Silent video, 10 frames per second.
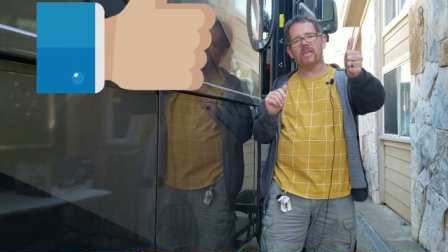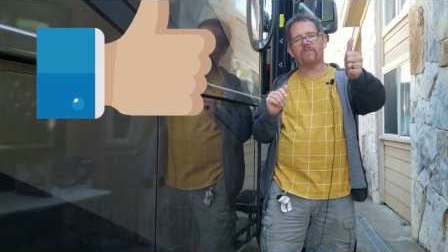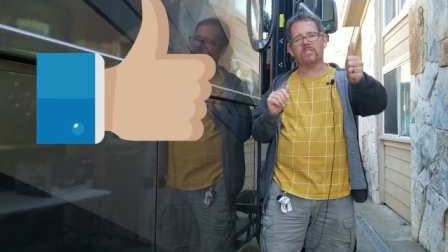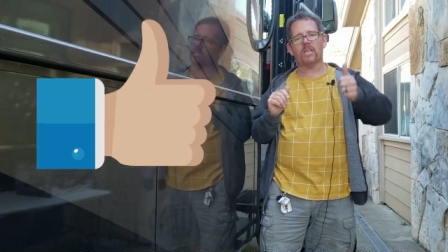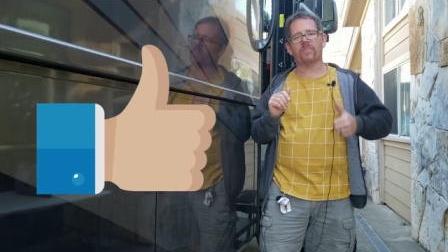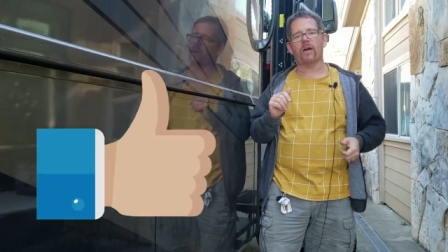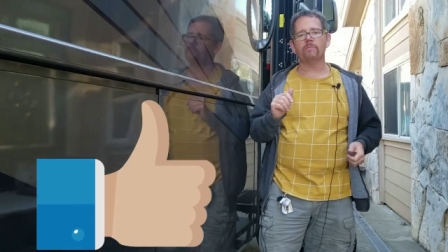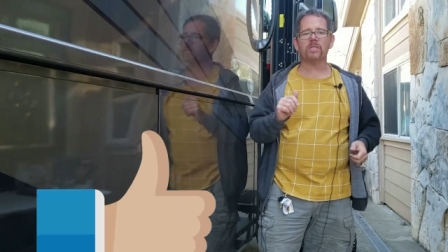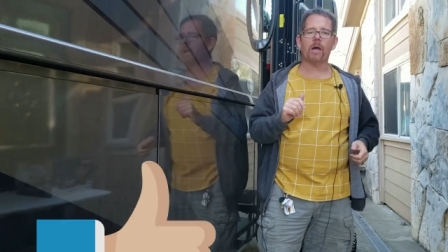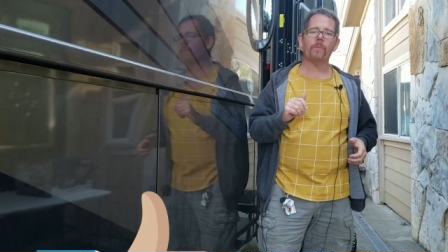give us a
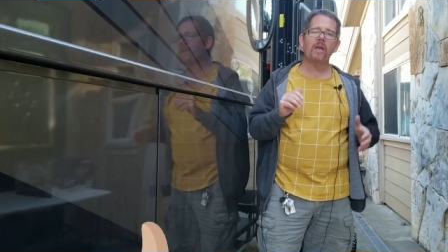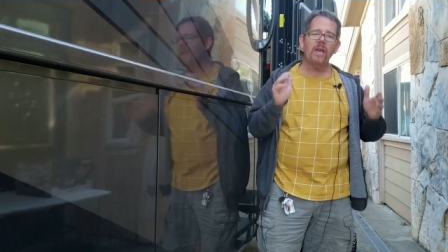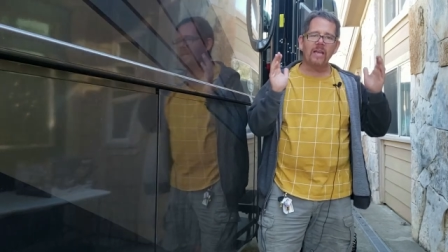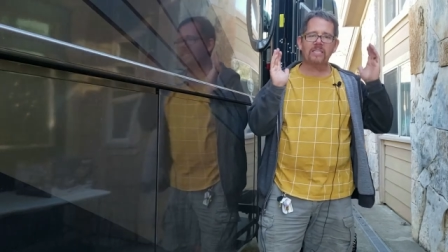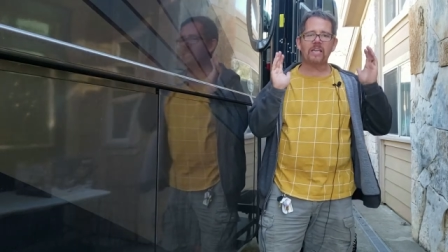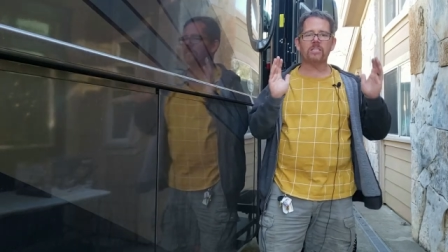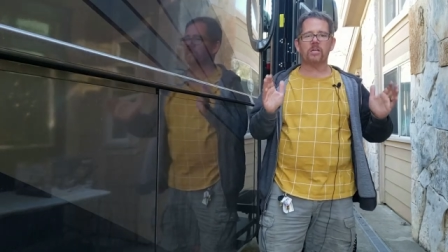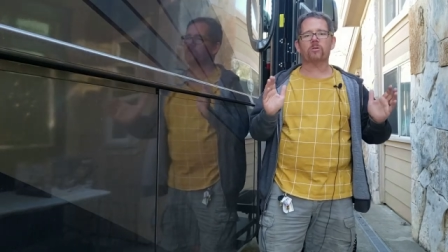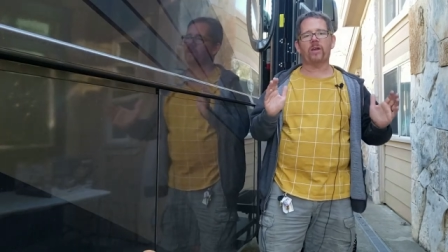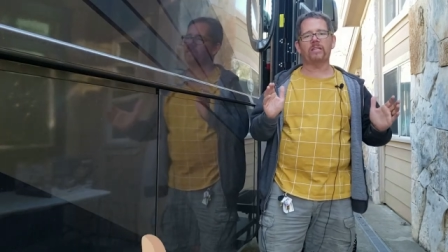thumbs up. It sends a
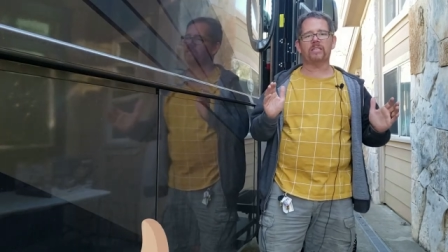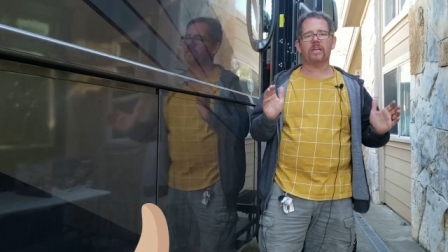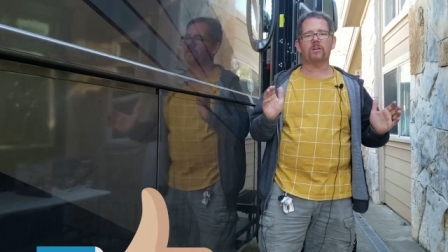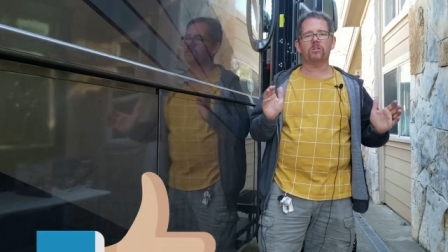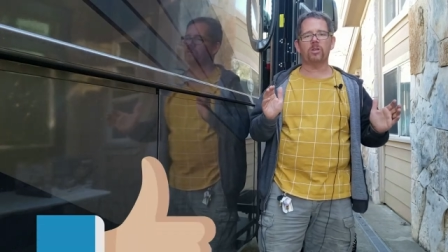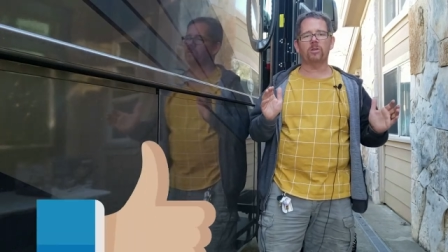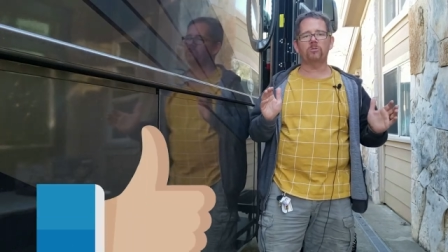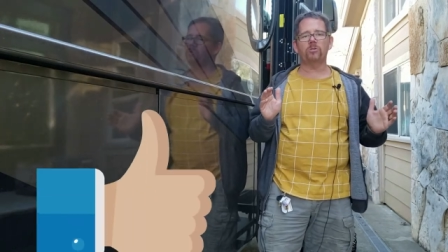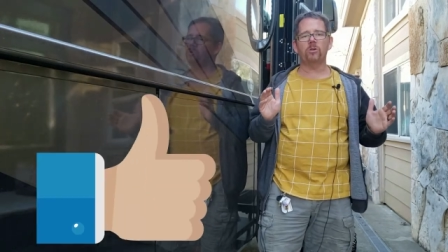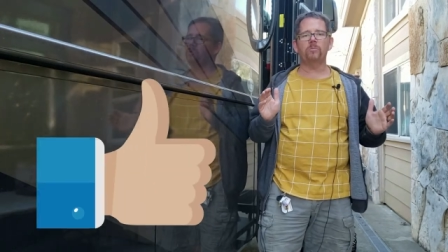great signal to
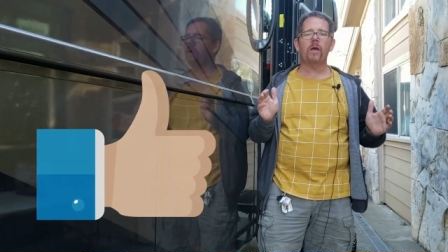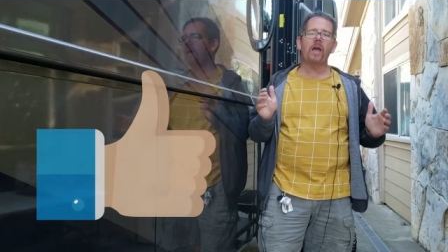YouTube,